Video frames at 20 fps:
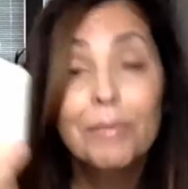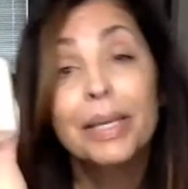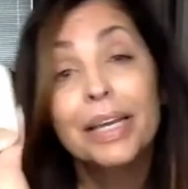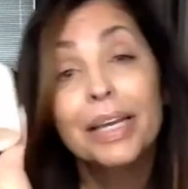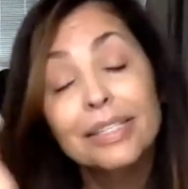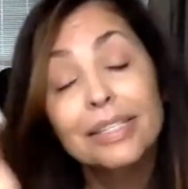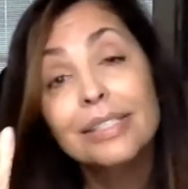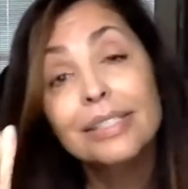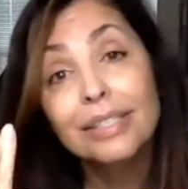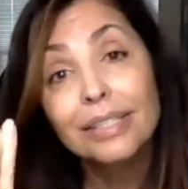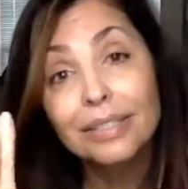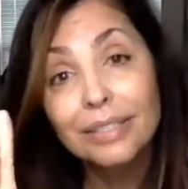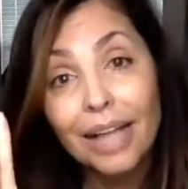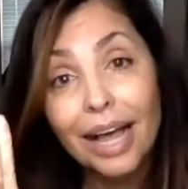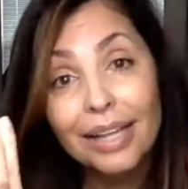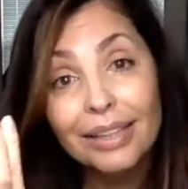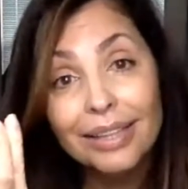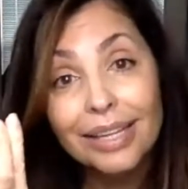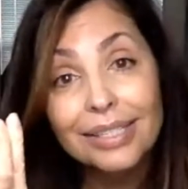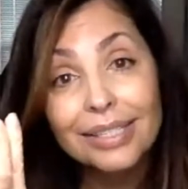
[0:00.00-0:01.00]
because it's a
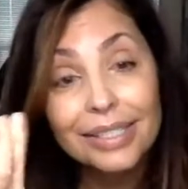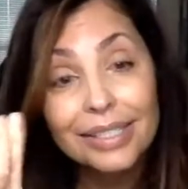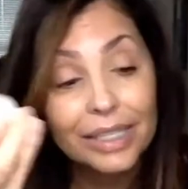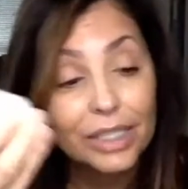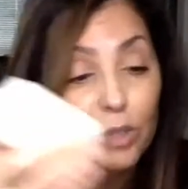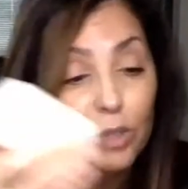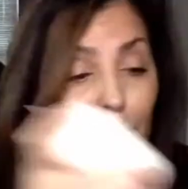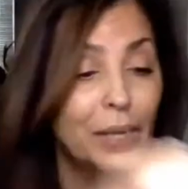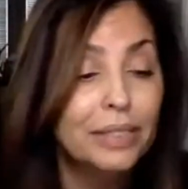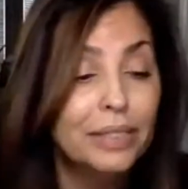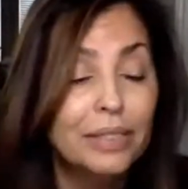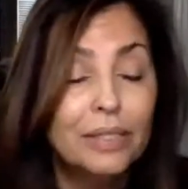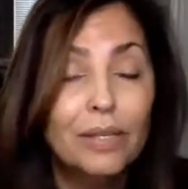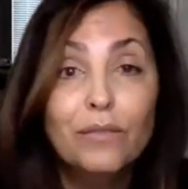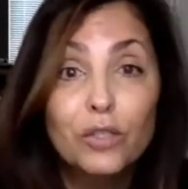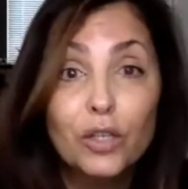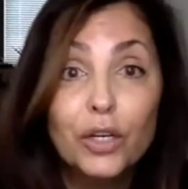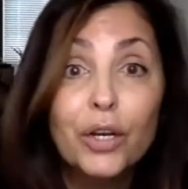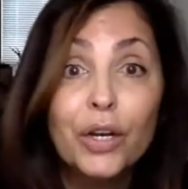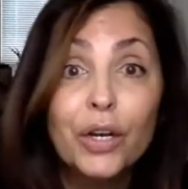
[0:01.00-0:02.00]
lot less expensive,
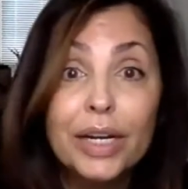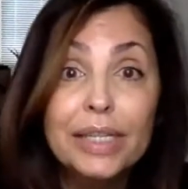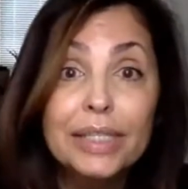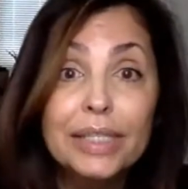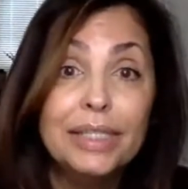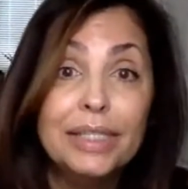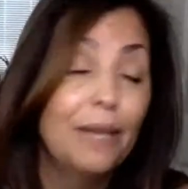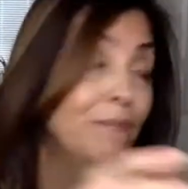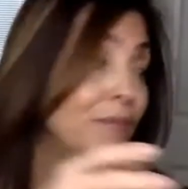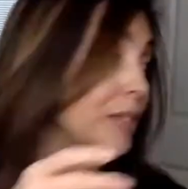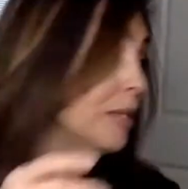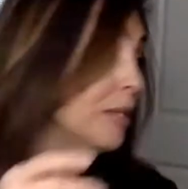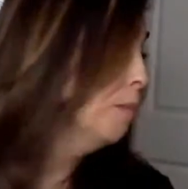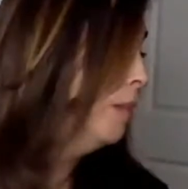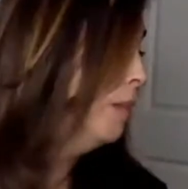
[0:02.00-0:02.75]
so you're gonna save some